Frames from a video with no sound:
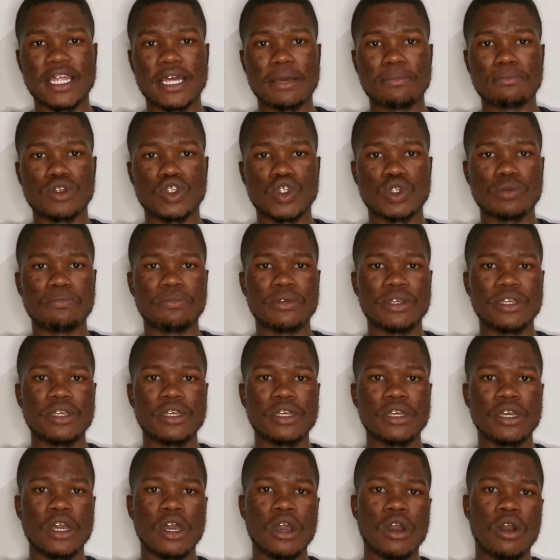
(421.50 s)
them to
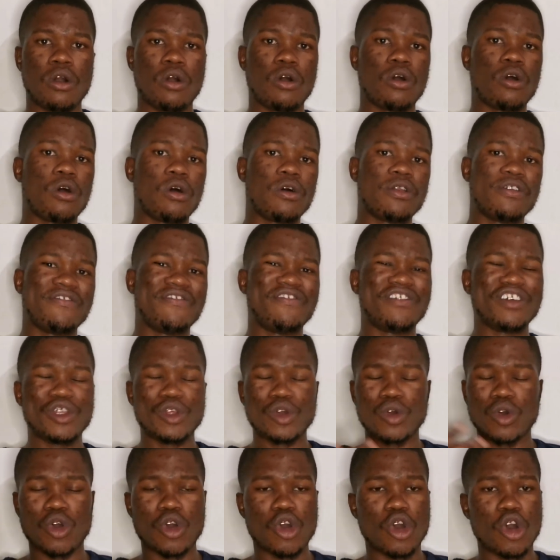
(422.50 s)
be on
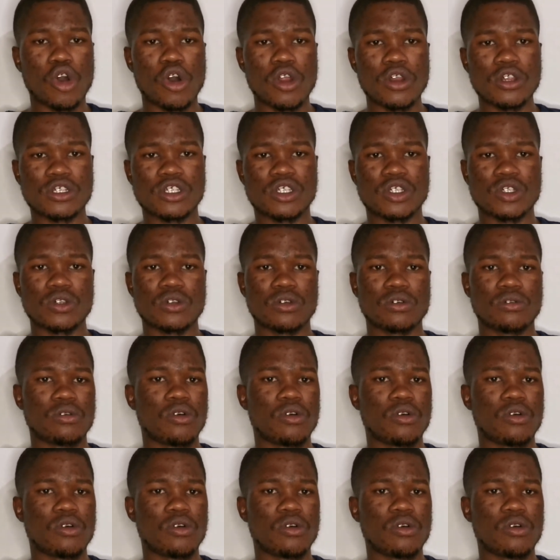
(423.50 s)
video calls